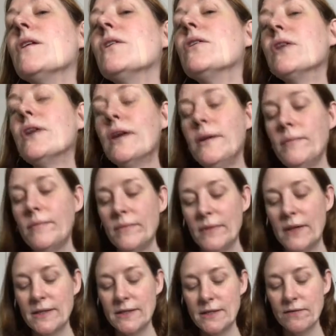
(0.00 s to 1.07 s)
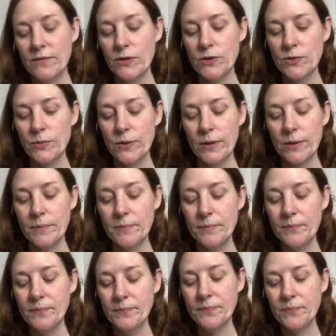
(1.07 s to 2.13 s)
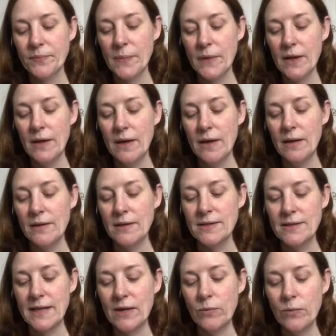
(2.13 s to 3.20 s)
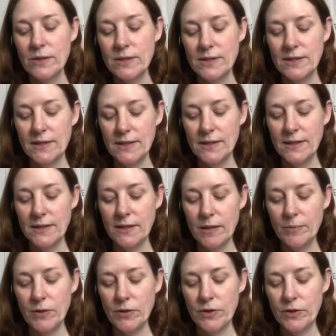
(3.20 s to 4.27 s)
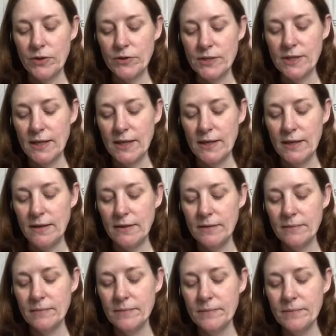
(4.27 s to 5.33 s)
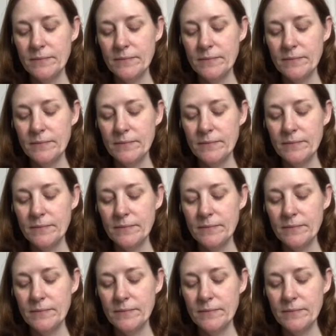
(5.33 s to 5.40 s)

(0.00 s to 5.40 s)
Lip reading: Alright, that's the first one. The second one is the NW13.